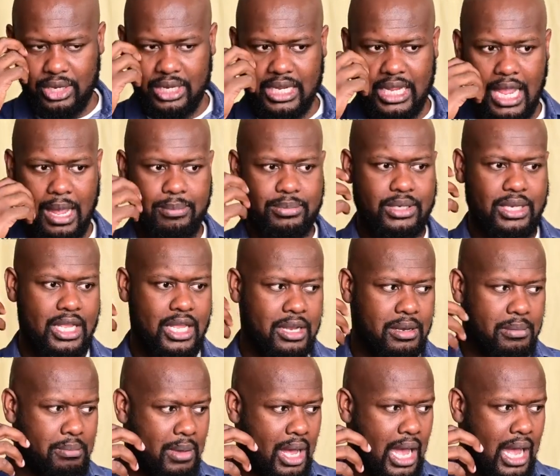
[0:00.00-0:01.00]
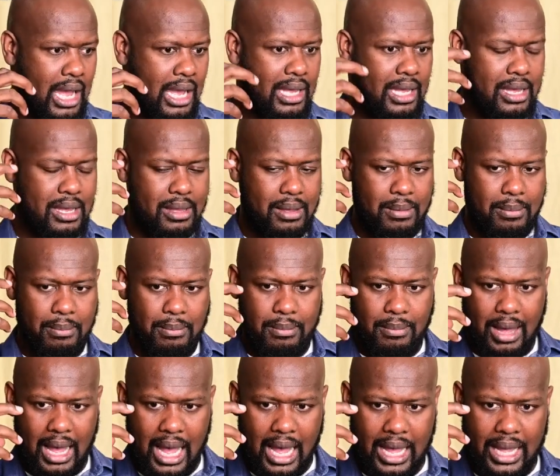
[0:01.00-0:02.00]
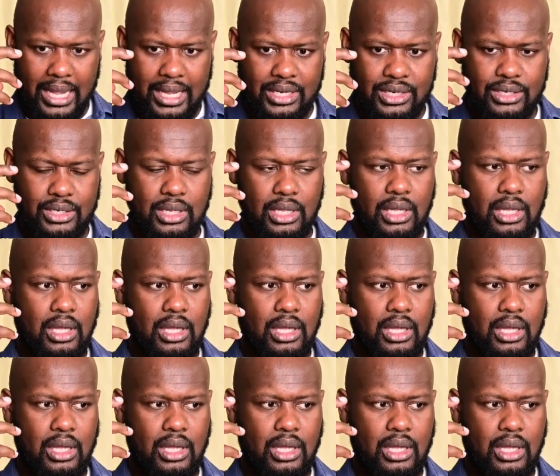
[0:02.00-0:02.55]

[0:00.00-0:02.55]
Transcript: kept in my mind.